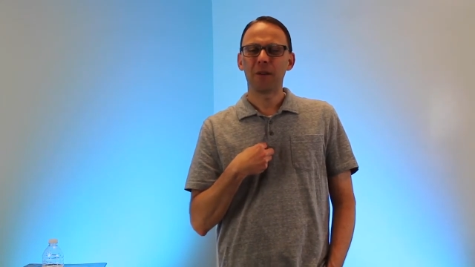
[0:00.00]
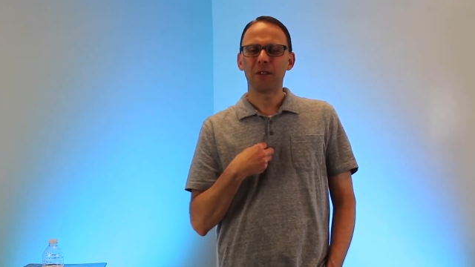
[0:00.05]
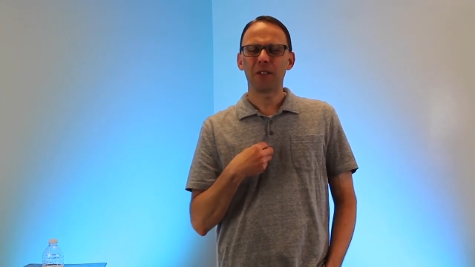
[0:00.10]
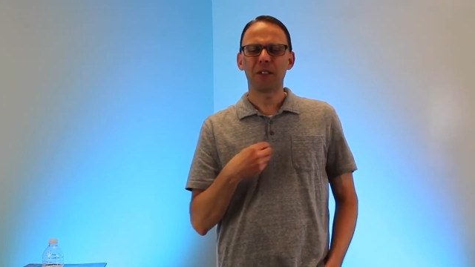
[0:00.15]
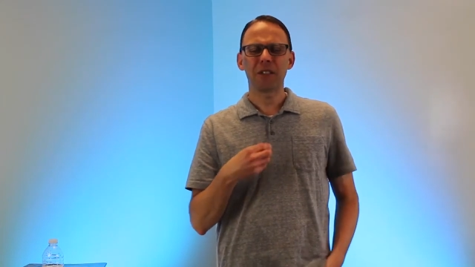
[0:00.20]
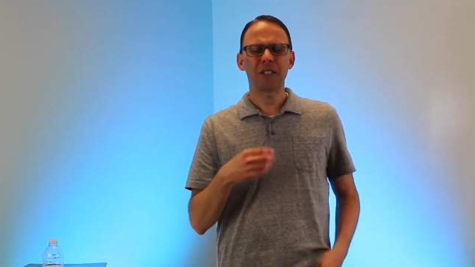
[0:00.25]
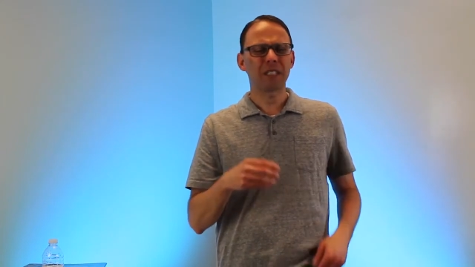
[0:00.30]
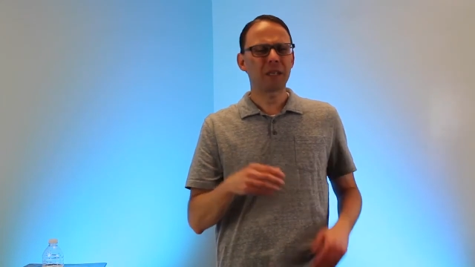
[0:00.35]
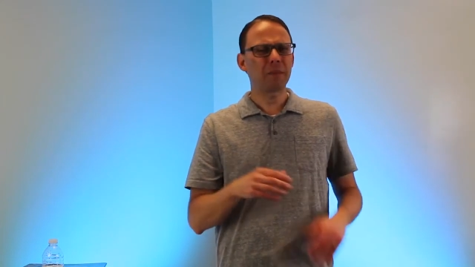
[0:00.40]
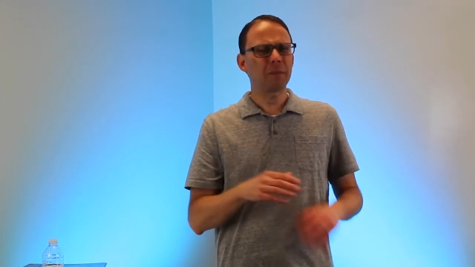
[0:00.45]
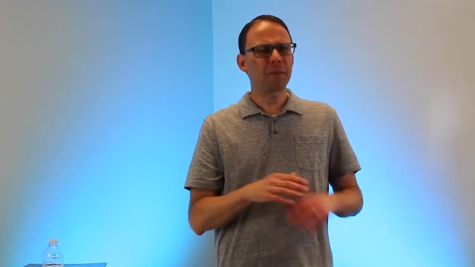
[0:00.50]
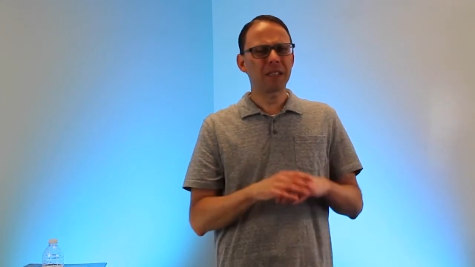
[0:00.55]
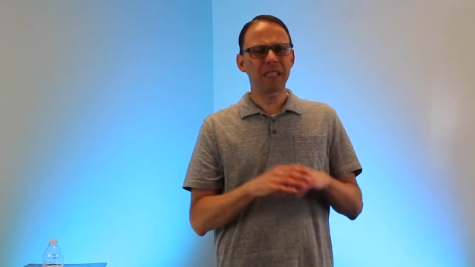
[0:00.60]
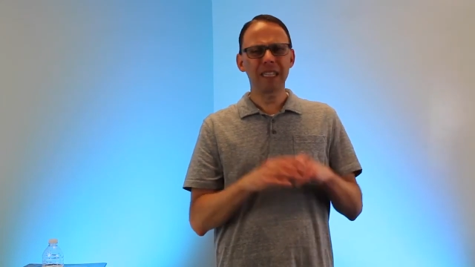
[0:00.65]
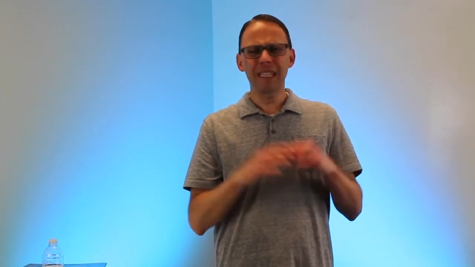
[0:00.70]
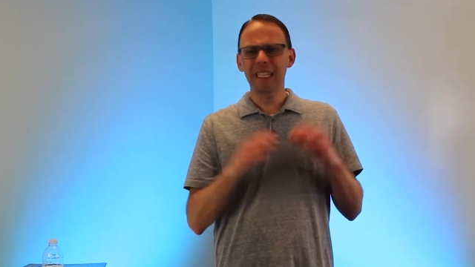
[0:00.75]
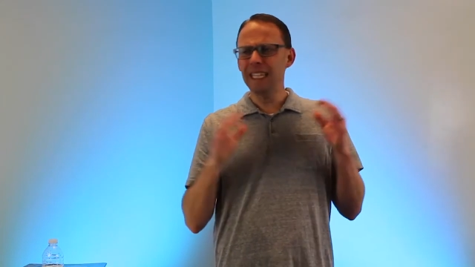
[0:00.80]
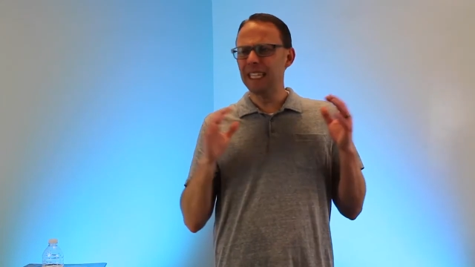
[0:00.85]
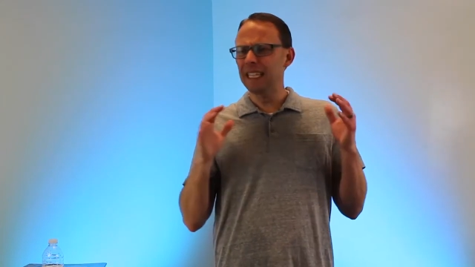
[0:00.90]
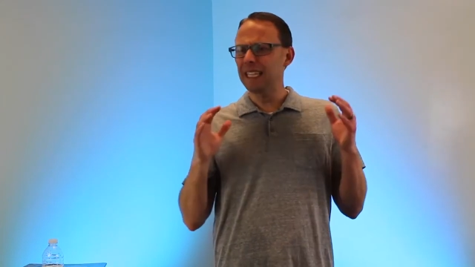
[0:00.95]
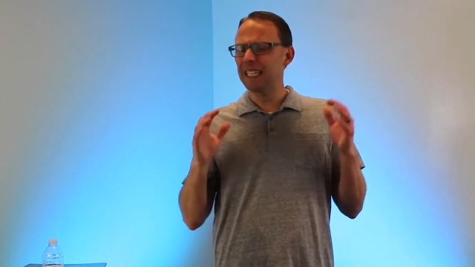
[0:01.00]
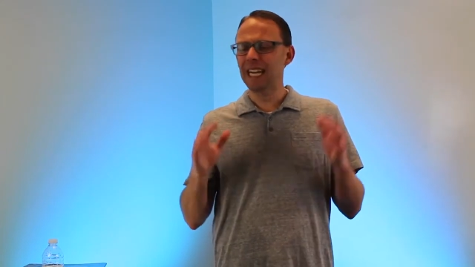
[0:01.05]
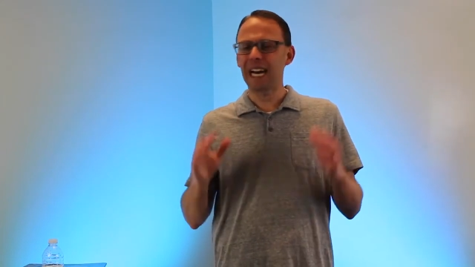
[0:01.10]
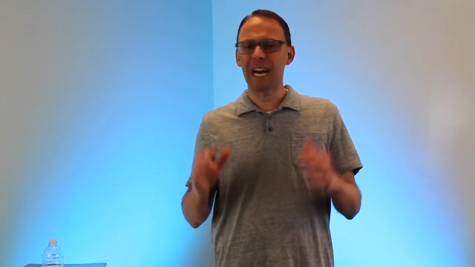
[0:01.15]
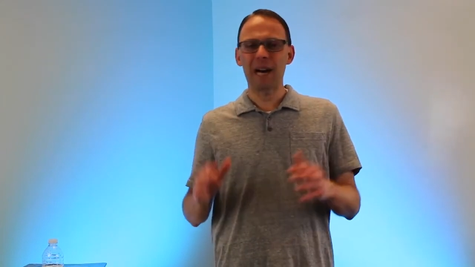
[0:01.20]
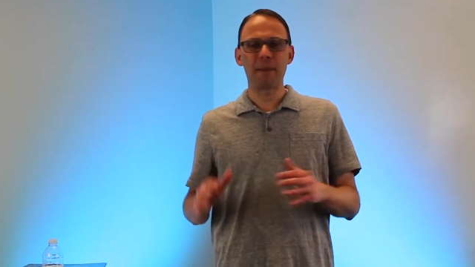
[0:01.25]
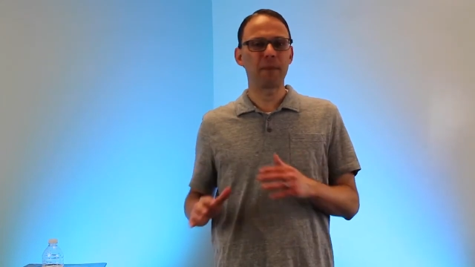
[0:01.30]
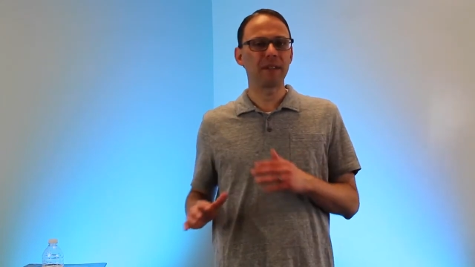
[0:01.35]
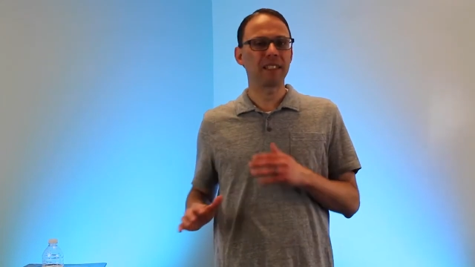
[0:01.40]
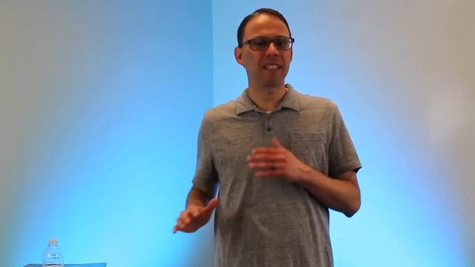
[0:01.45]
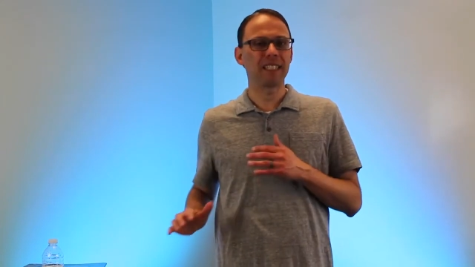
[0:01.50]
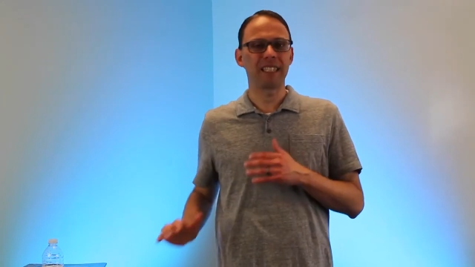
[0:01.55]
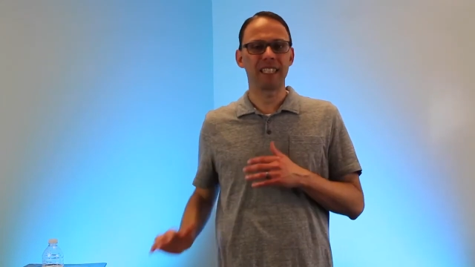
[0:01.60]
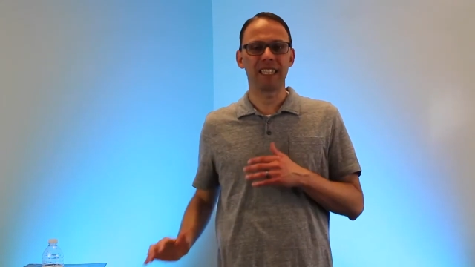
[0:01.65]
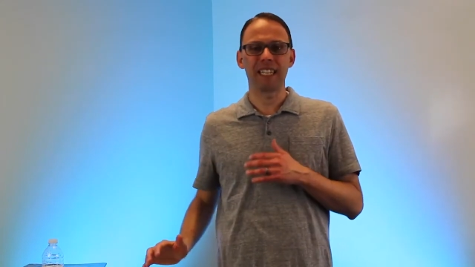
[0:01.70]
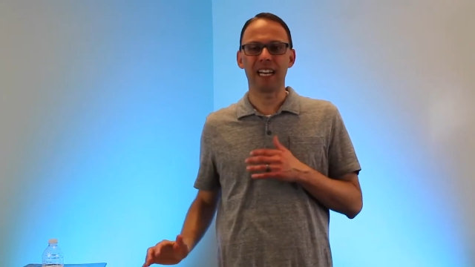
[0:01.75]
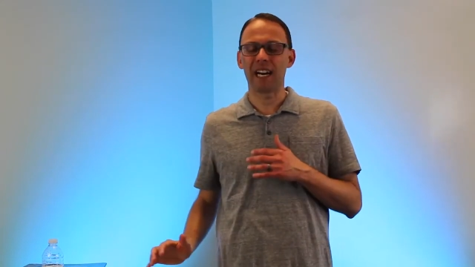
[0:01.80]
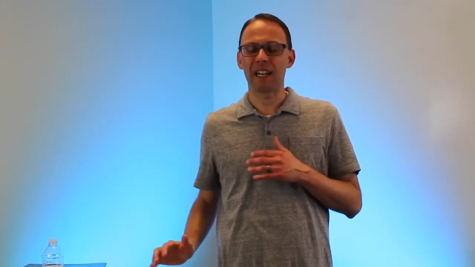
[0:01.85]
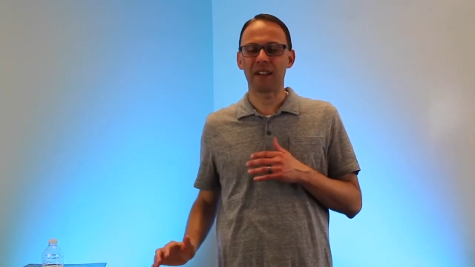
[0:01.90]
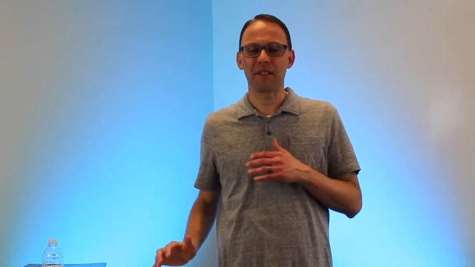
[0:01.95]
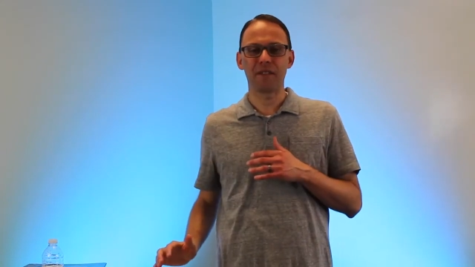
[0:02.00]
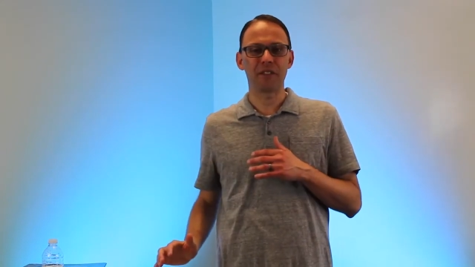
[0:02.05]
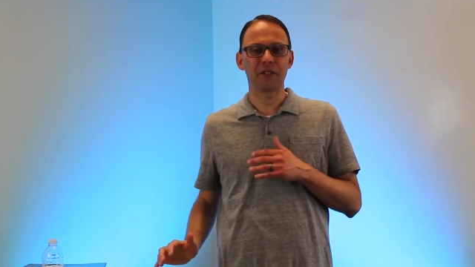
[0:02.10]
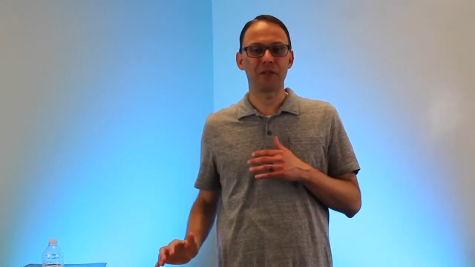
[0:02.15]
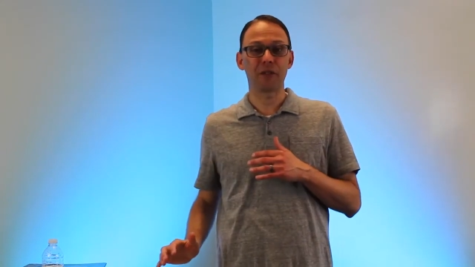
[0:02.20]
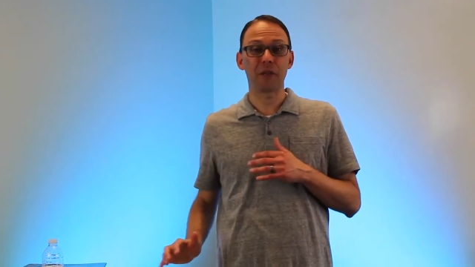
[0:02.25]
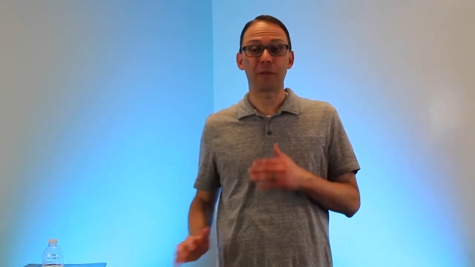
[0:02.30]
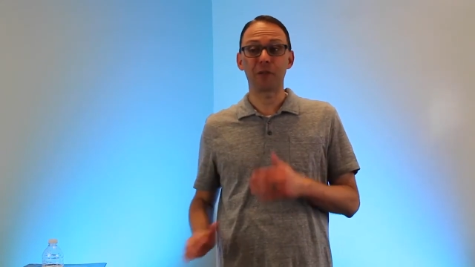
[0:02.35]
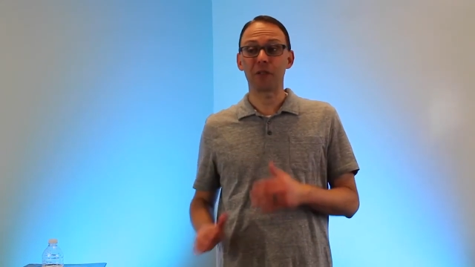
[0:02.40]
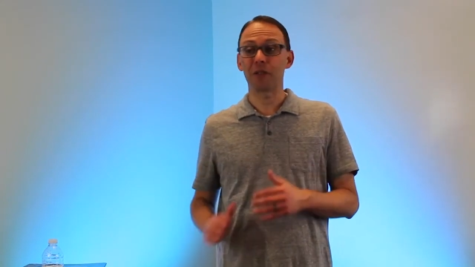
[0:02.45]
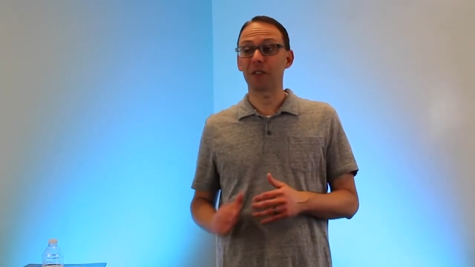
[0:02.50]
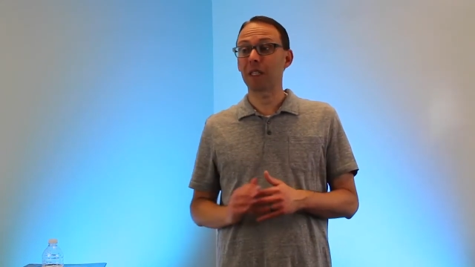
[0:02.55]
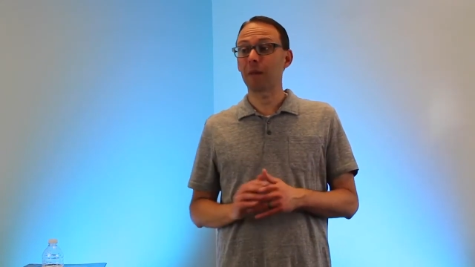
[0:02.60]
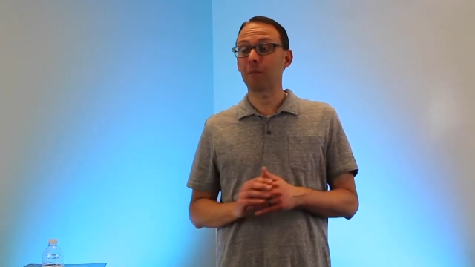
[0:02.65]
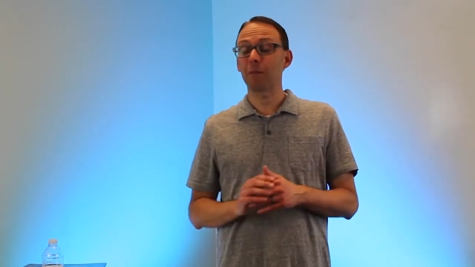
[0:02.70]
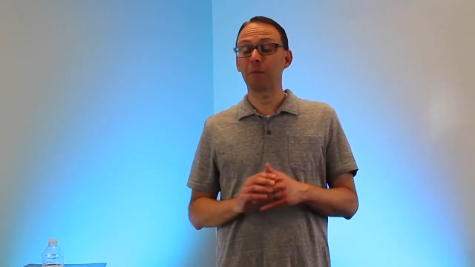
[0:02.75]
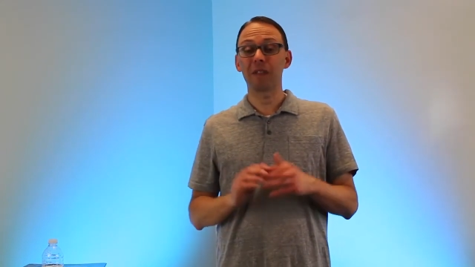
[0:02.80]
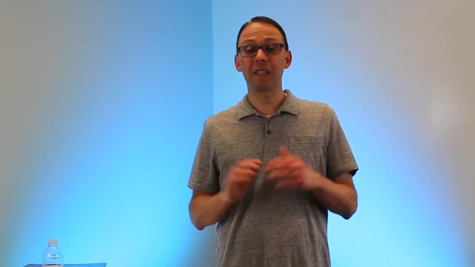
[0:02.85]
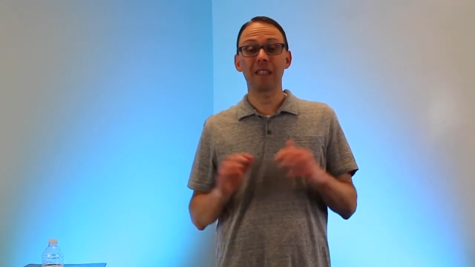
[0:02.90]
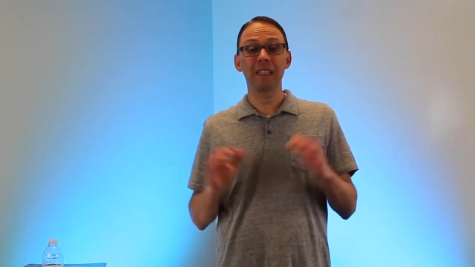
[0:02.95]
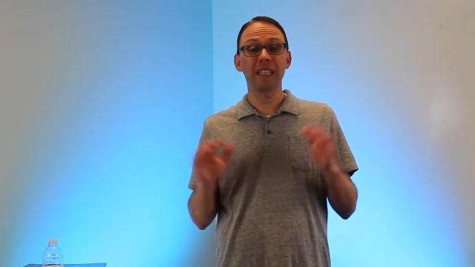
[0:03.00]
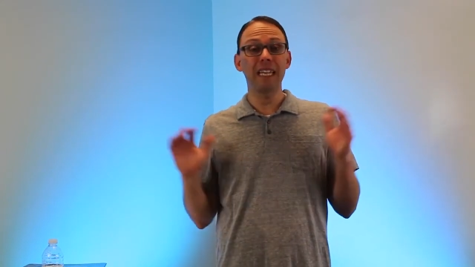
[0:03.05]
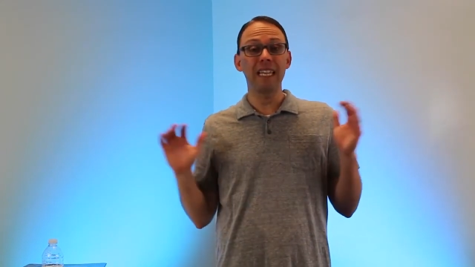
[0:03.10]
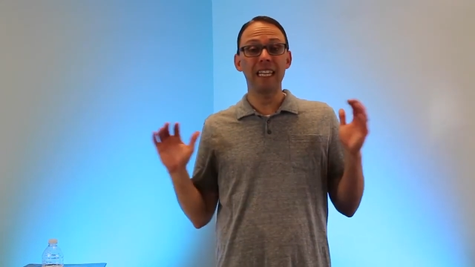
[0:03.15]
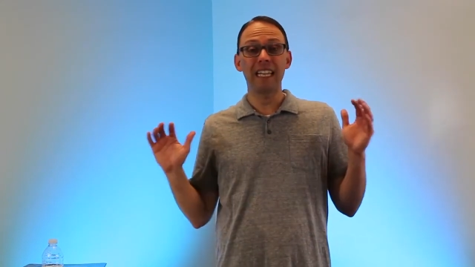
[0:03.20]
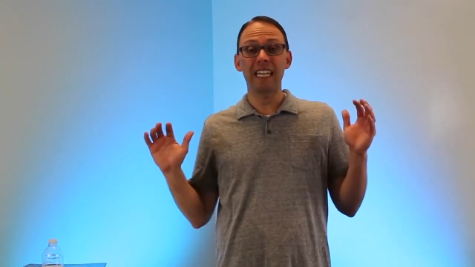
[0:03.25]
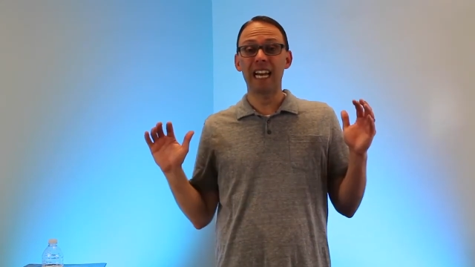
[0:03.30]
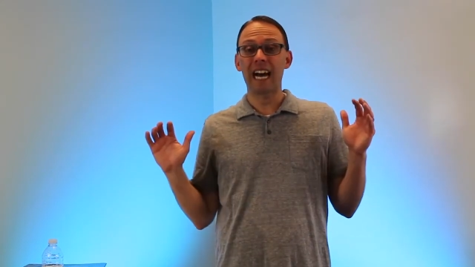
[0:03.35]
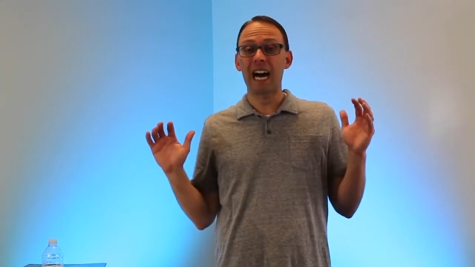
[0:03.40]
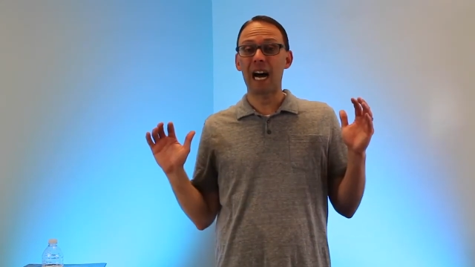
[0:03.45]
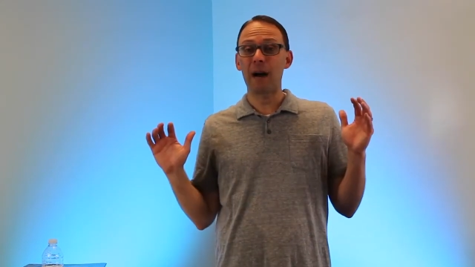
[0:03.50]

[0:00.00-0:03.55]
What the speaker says: It's just completely opposite the God of the scriptures, completely